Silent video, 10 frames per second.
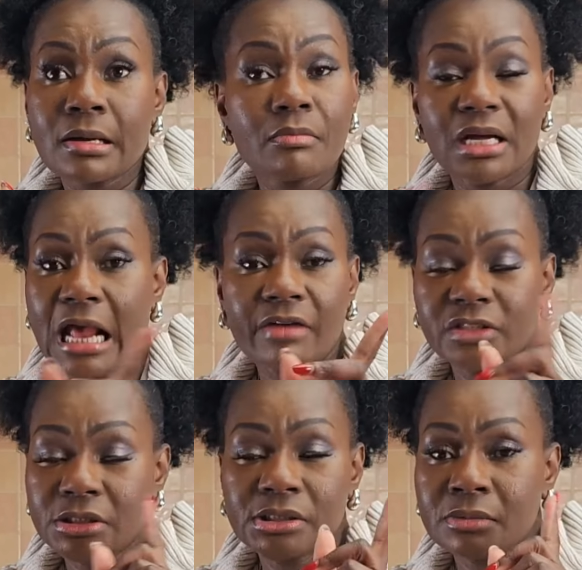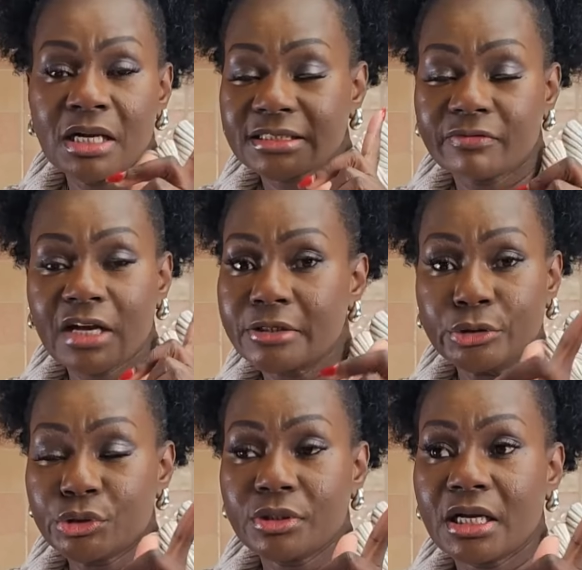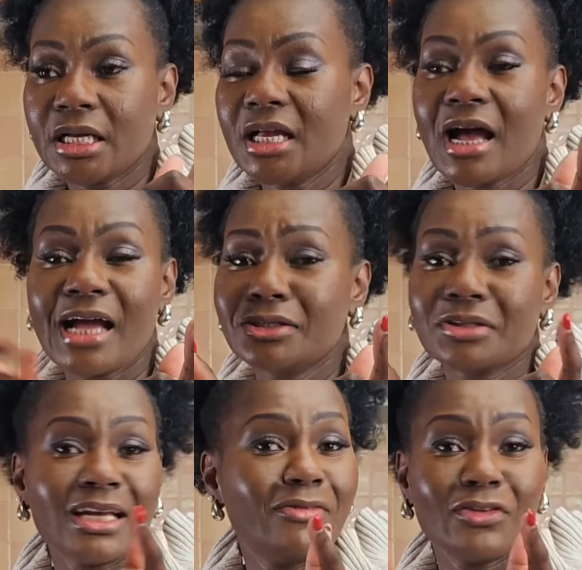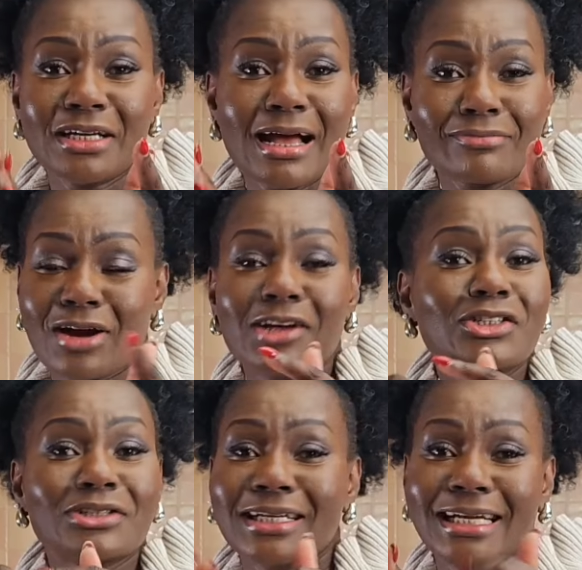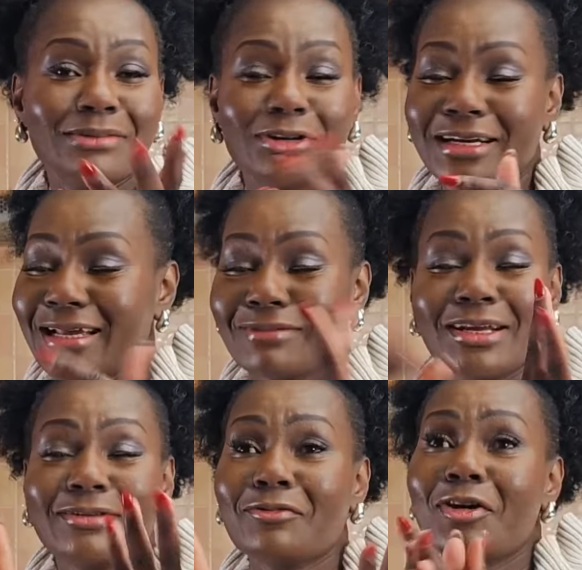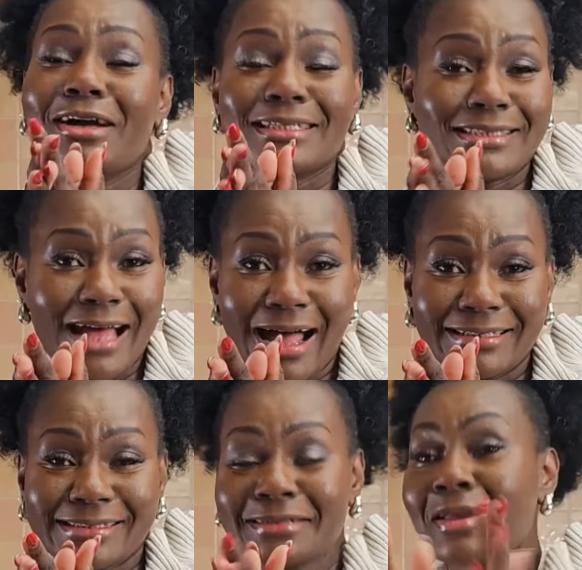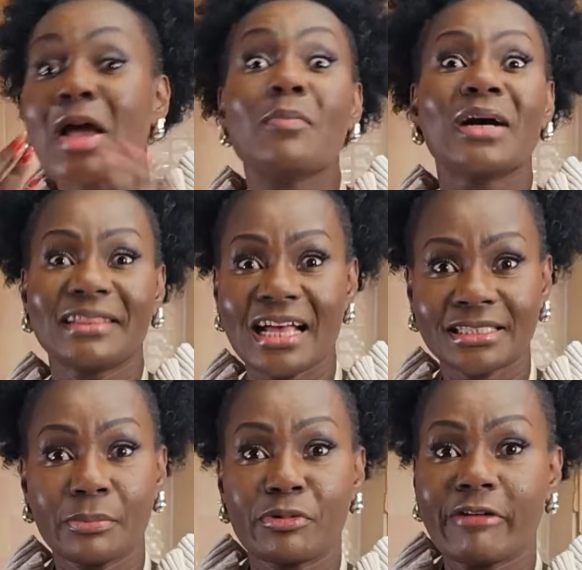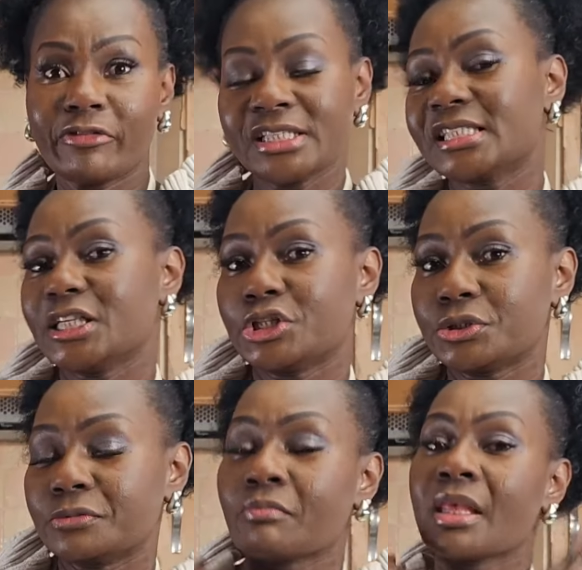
But after using muscovado sugar, I don't care for dark brown sugar anymore. Like, I'm like, what is that? But that's a preference issue.